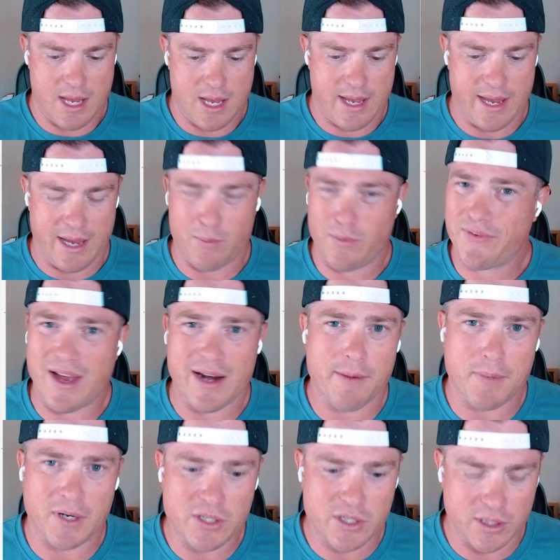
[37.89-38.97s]
and we've gotten a
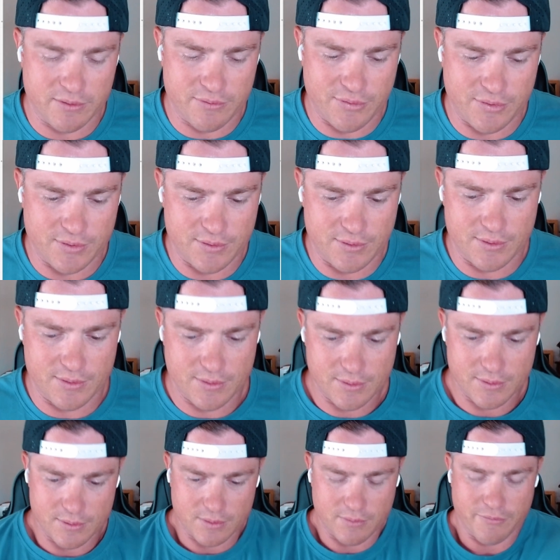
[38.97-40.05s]
bunch of
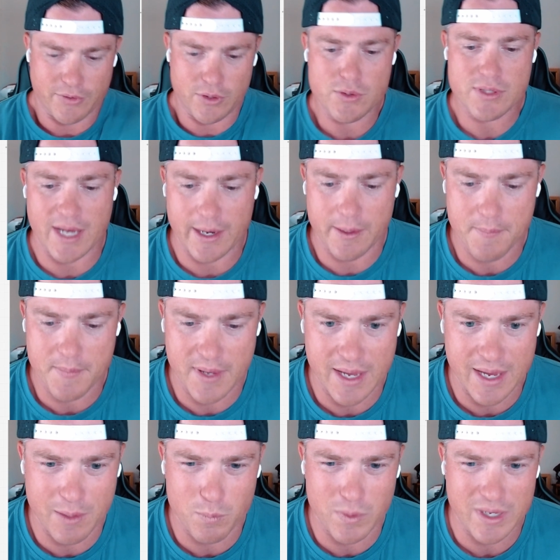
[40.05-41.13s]
views on them.
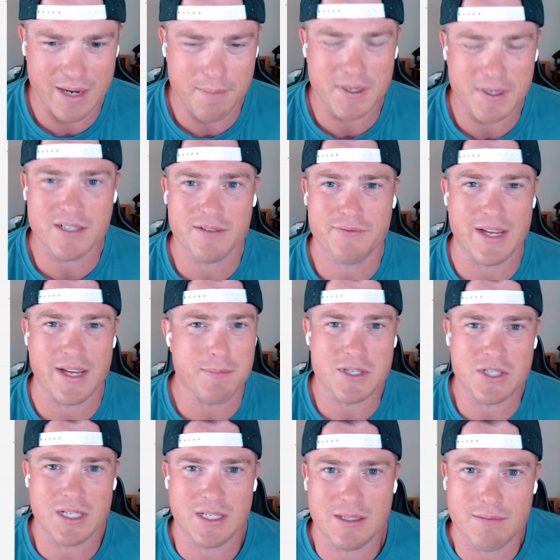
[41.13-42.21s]
And we get a bunch of vending
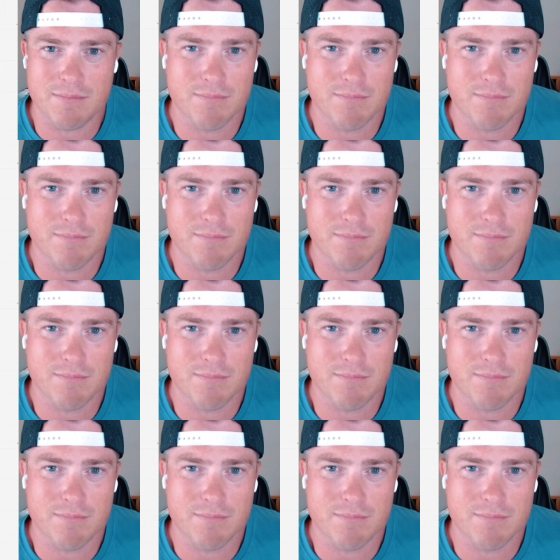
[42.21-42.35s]
machine